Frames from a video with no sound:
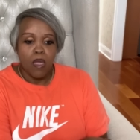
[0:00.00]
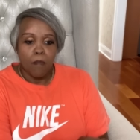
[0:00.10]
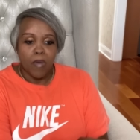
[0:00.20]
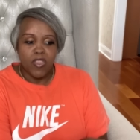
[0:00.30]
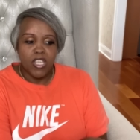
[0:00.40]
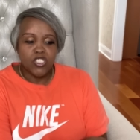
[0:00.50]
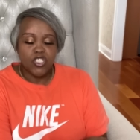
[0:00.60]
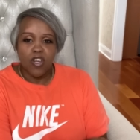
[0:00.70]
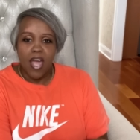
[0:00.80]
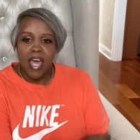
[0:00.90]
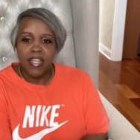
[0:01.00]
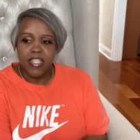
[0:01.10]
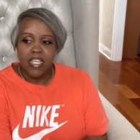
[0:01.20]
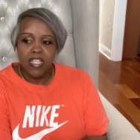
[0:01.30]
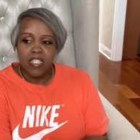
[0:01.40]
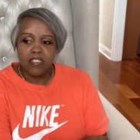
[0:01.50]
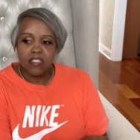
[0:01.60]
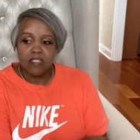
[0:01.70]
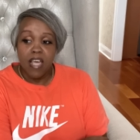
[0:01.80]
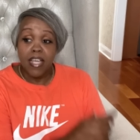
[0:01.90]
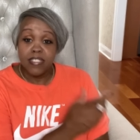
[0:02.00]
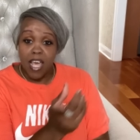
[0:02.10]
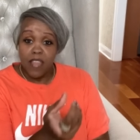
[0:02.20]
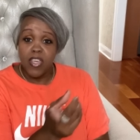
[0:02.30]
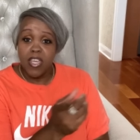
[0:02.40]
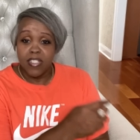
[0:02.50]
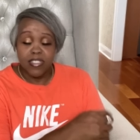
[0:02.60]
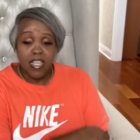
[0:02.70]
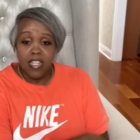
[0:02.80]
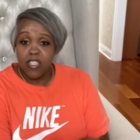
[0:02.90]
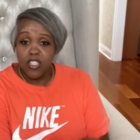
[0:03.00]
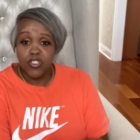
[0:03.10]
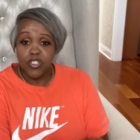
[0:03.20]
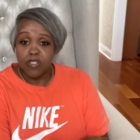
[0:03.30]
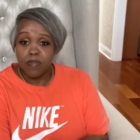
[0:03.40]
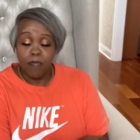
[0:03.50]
But this year I didn't. I, I think I said it this year.